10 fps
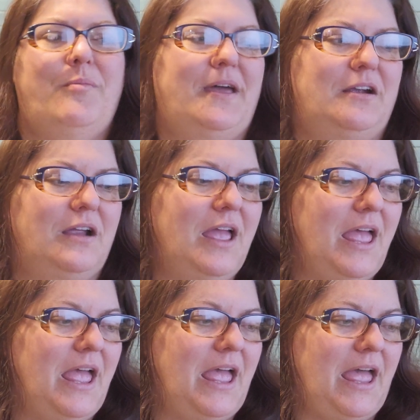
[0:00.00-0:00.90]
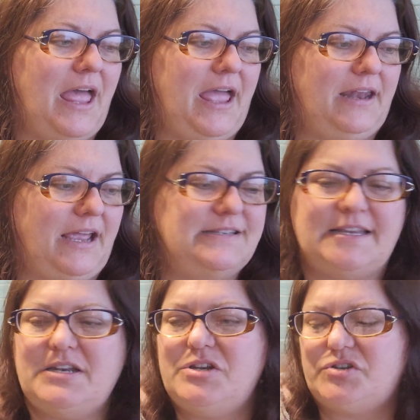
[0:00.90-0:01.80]
better. And I
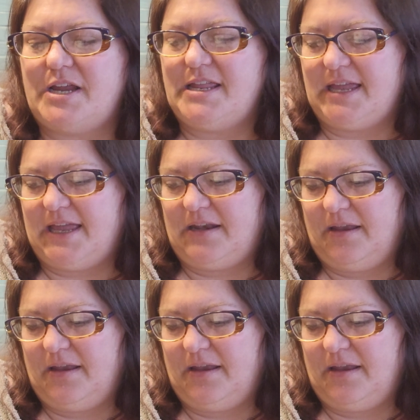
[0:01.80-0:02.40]
didn't drink it.